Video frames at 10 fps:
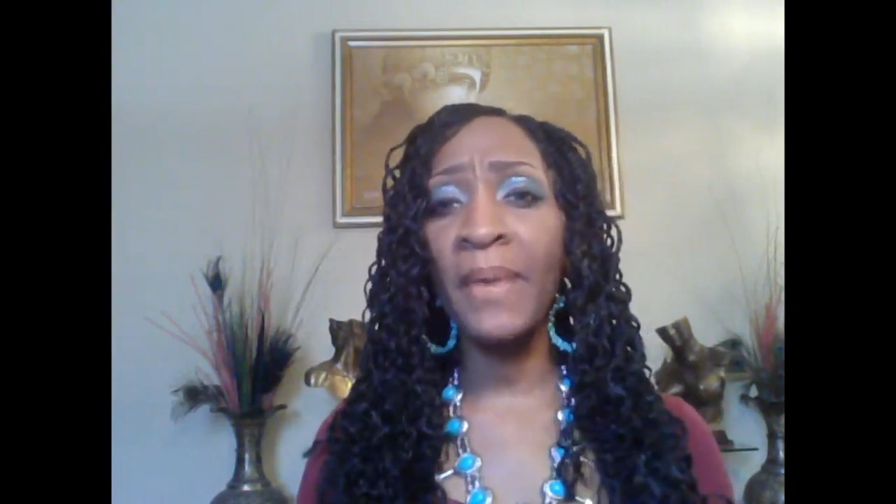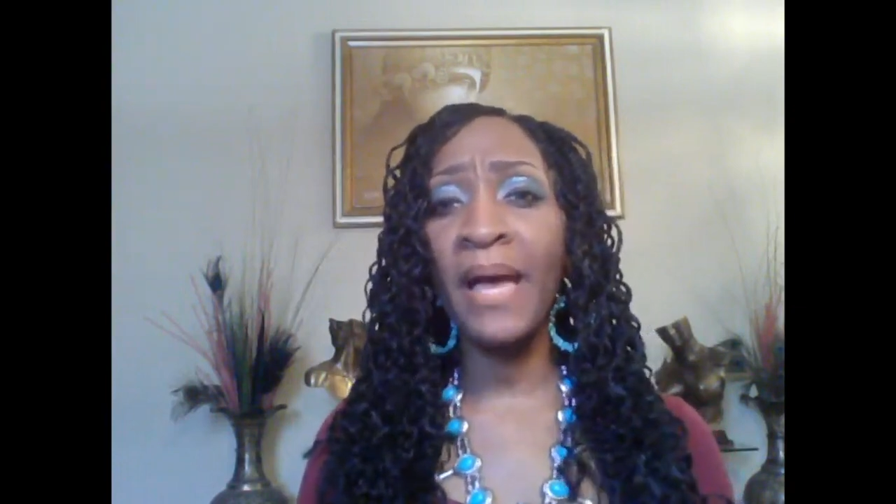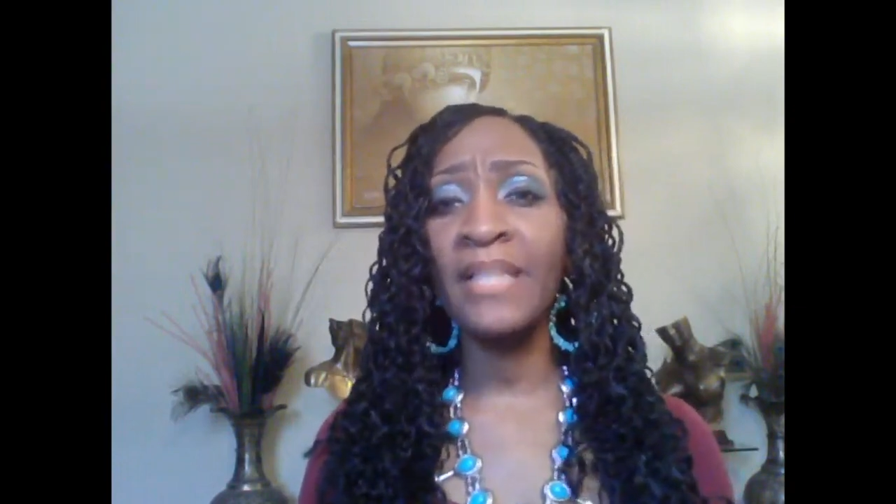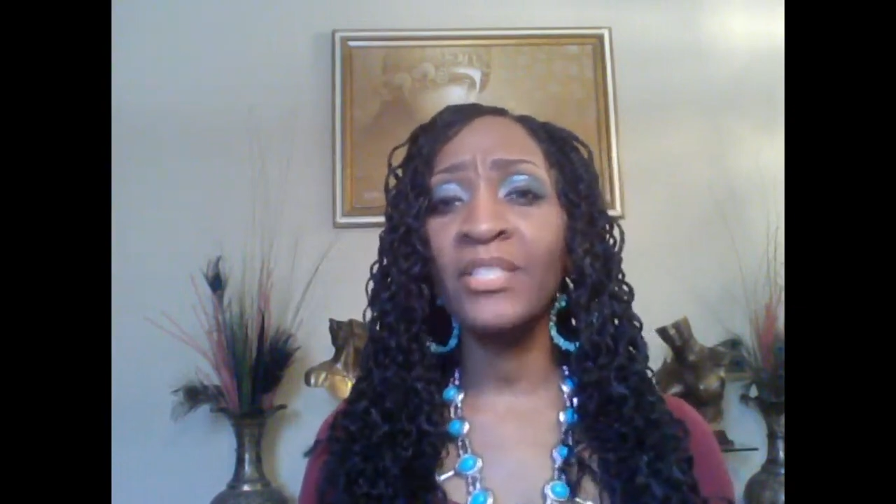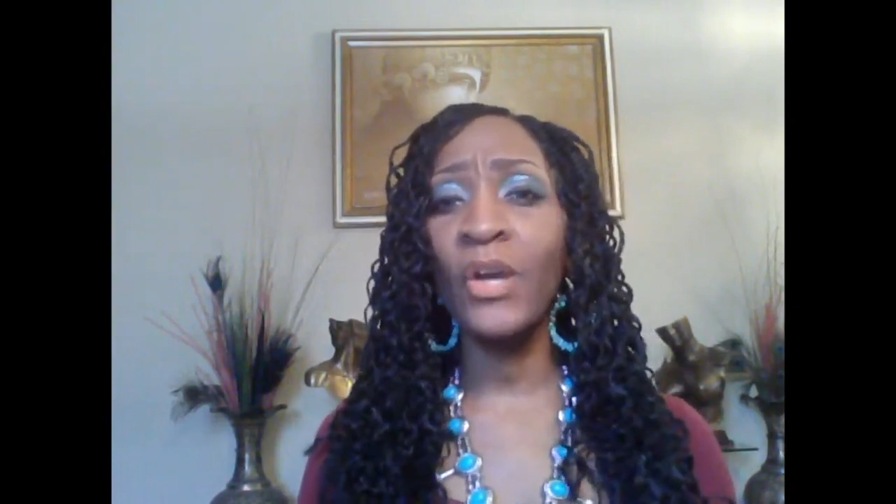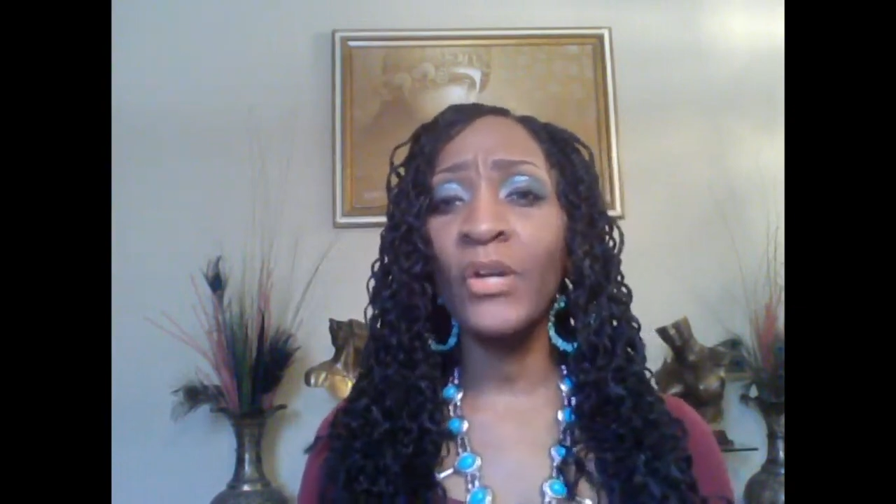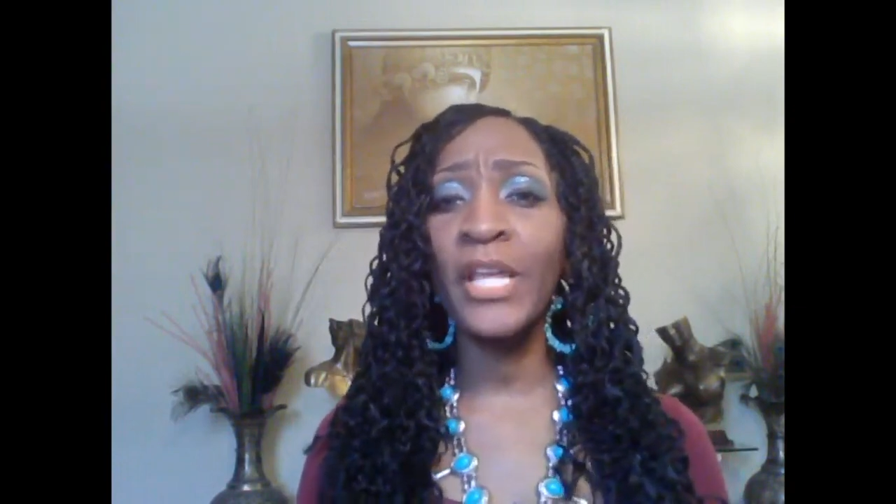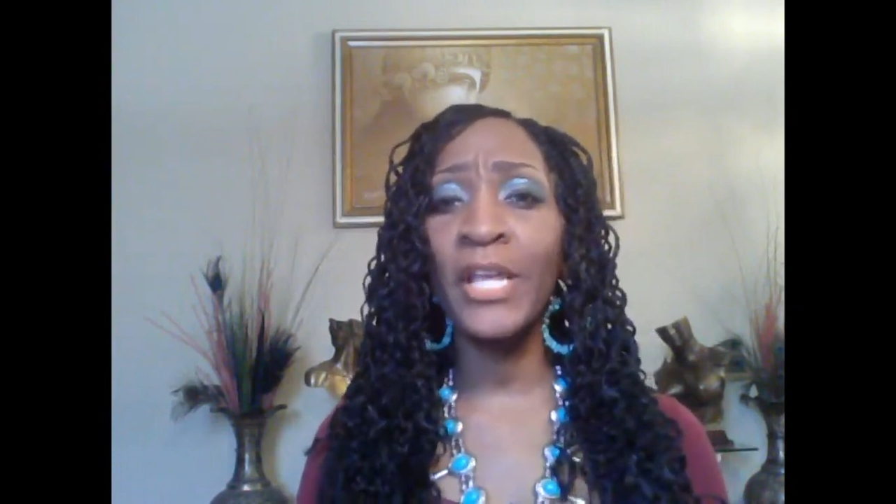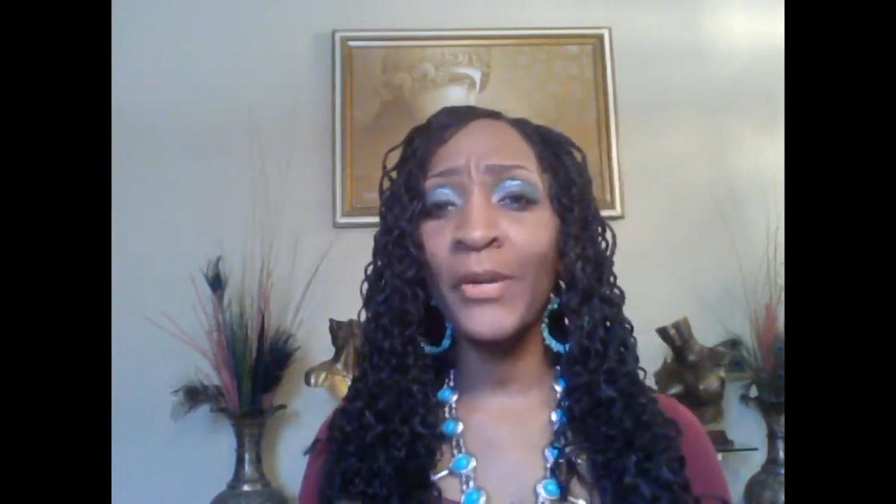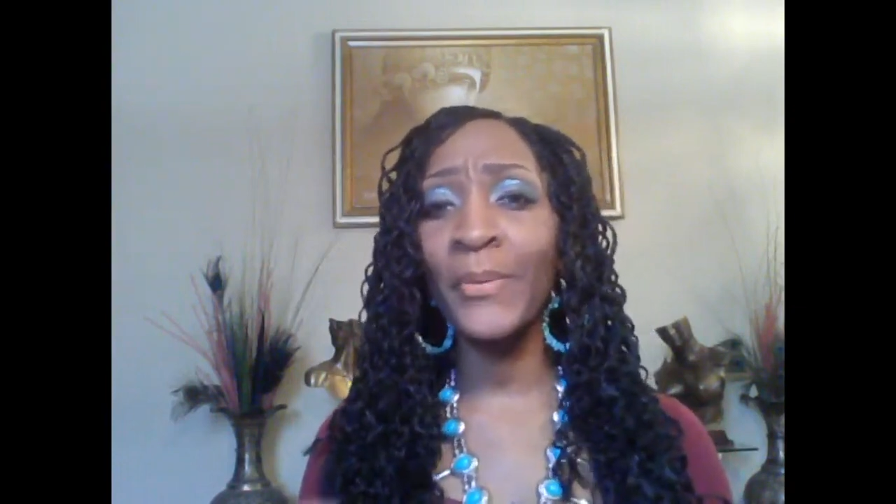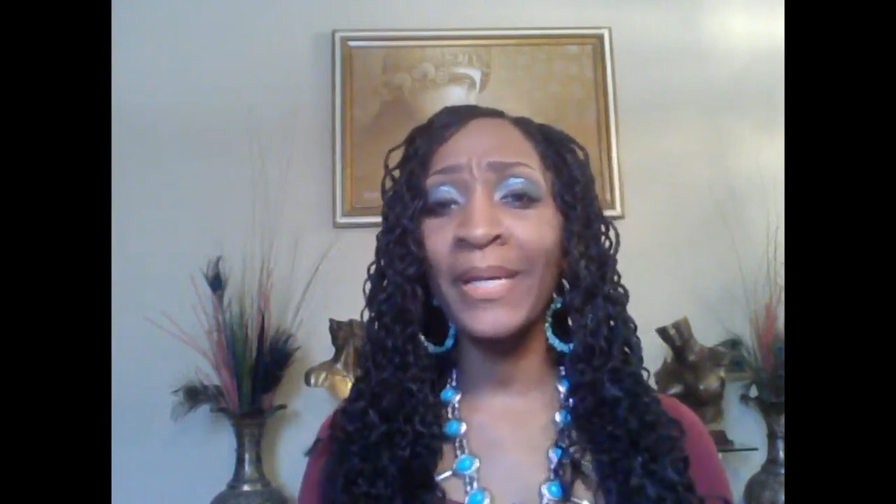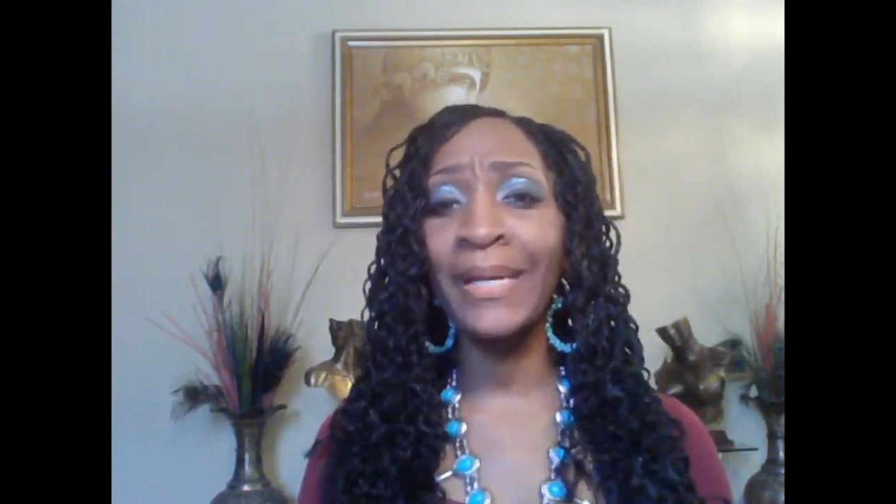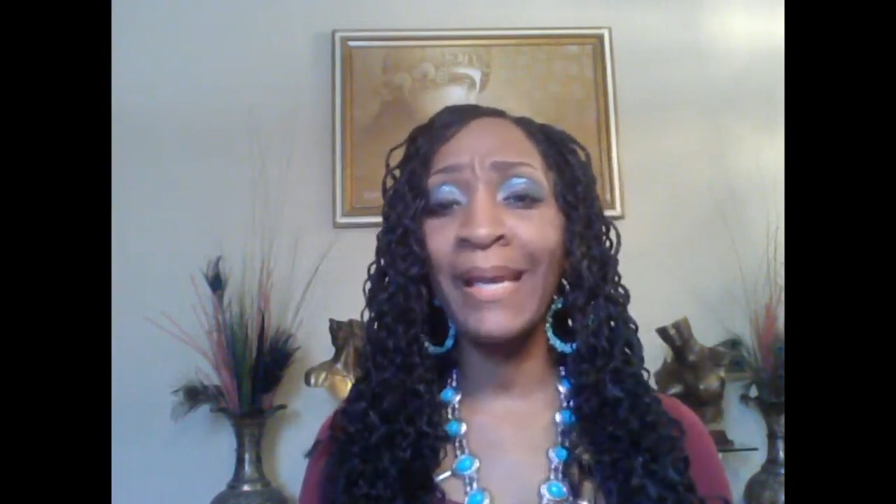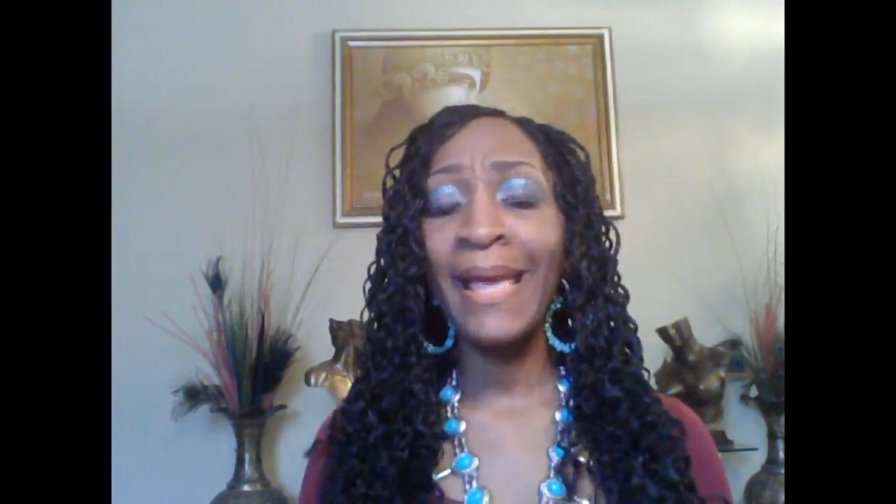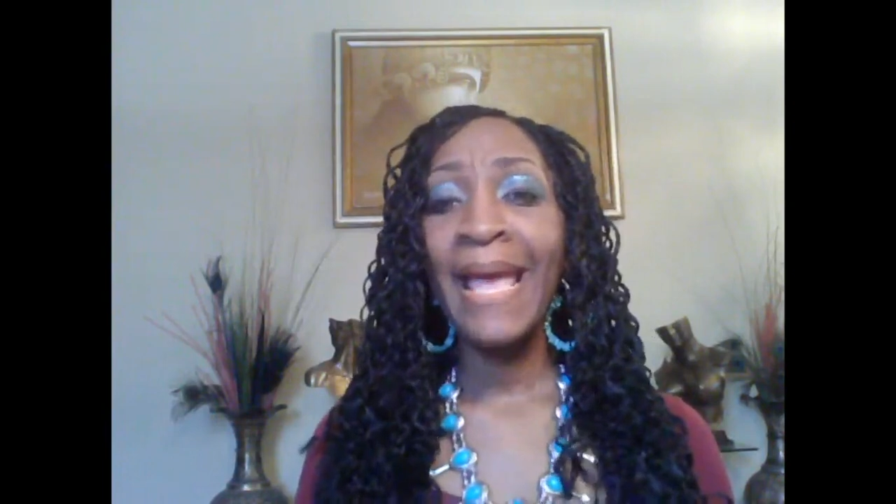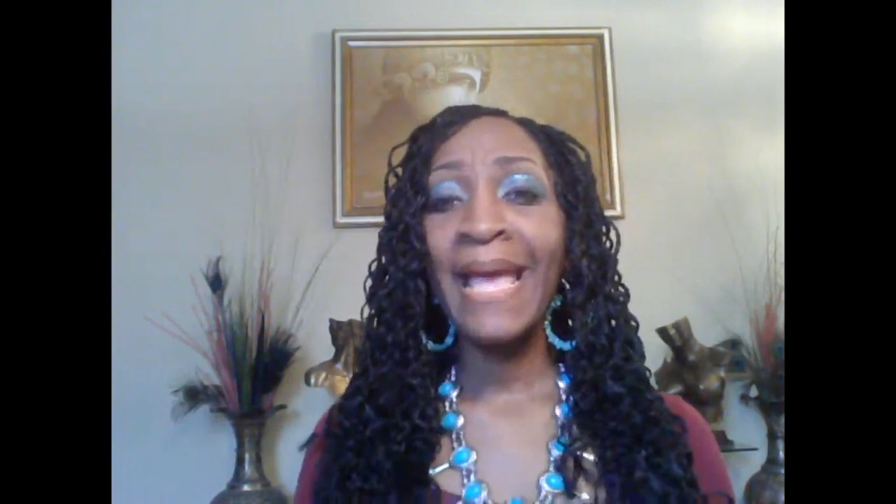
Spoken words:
I started hearing